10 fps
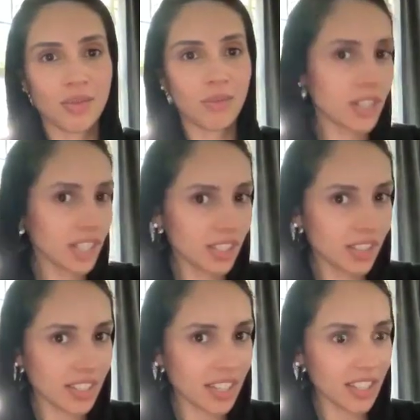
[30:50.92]
What do
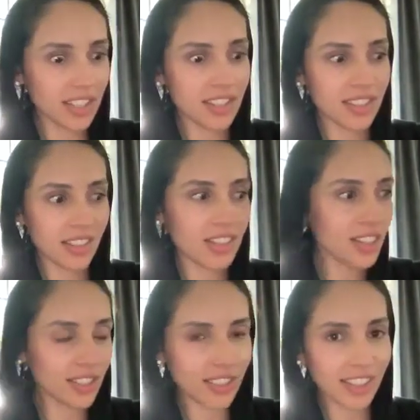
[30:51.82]
you think it's going to
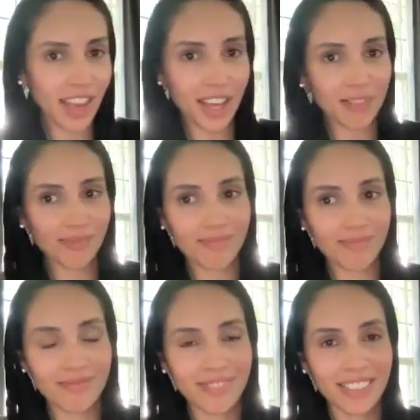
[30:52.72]
do to them?
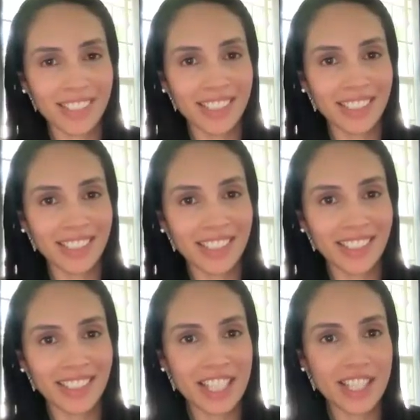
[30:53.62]

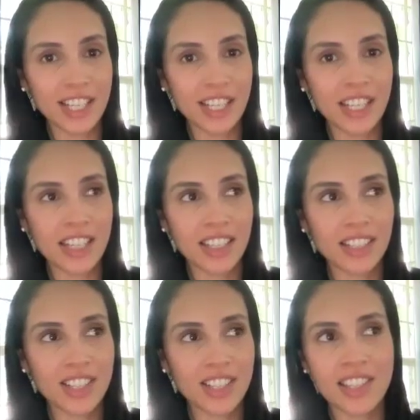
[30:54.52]
It's going
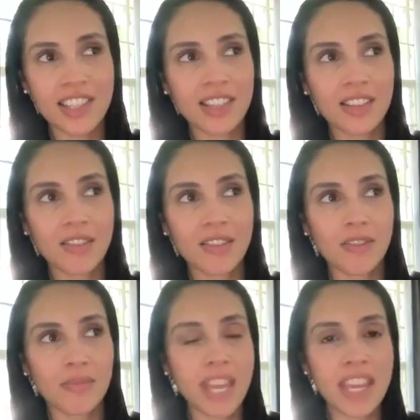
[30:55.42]
to just
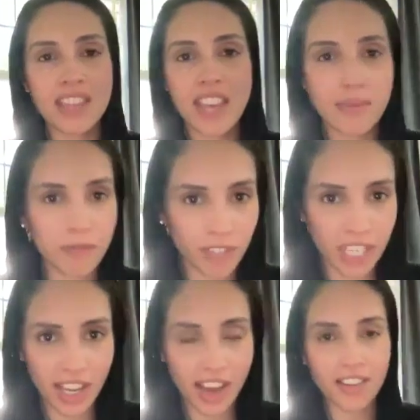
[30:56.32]
make them
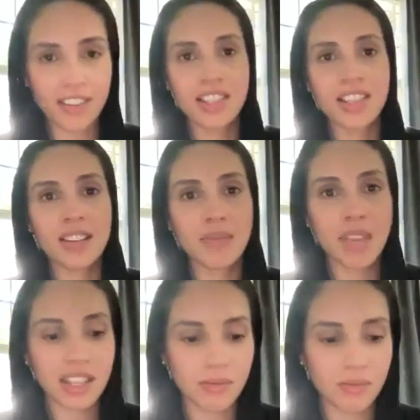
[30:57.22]
freak out. It's going to
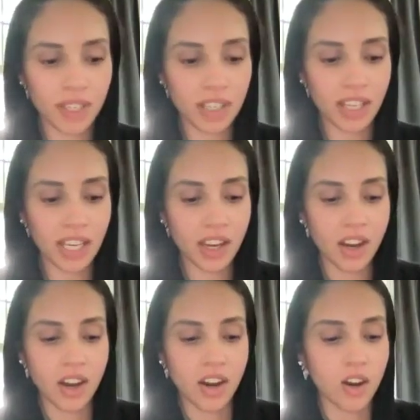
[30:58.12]
make them feel like,
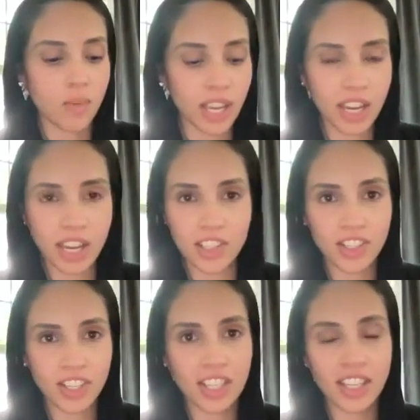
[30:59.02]
oh my
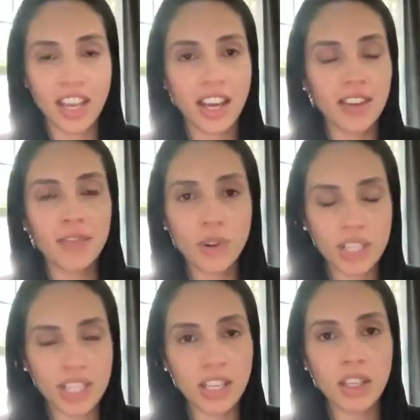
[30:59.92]
gosh, like, yeah, of
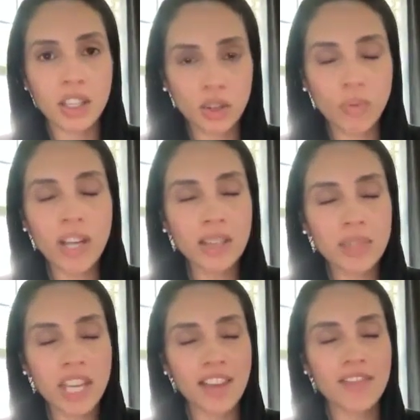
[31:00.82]
course, like you want
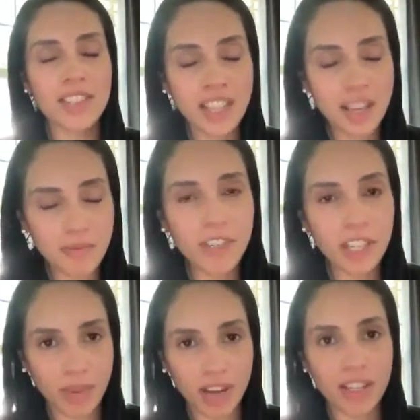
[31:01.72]
them to have some
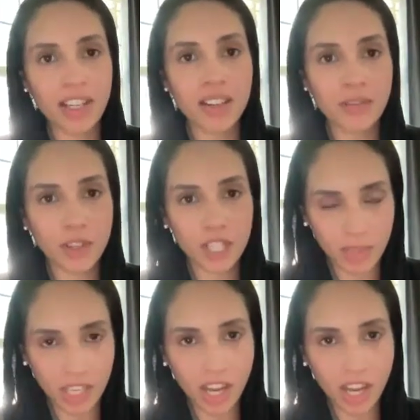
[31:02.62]
fear about it and of course be